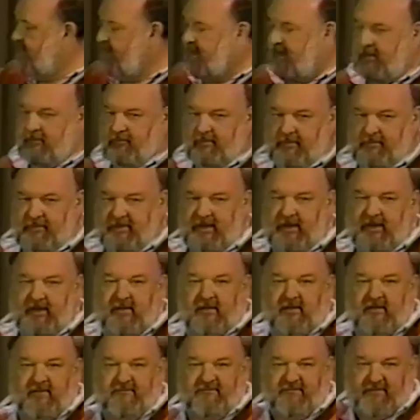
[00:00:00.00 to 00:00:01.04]
it would be
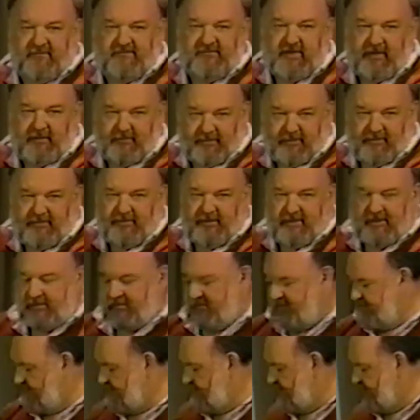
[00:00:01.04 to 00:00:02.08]
15%
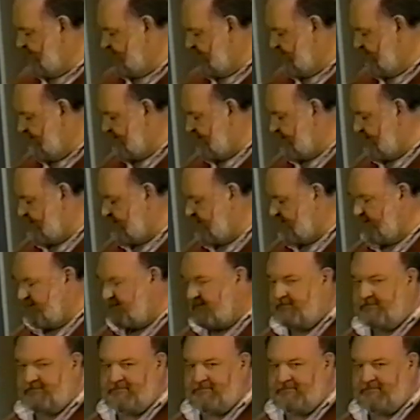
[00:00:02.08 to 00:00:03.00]
of that thickness.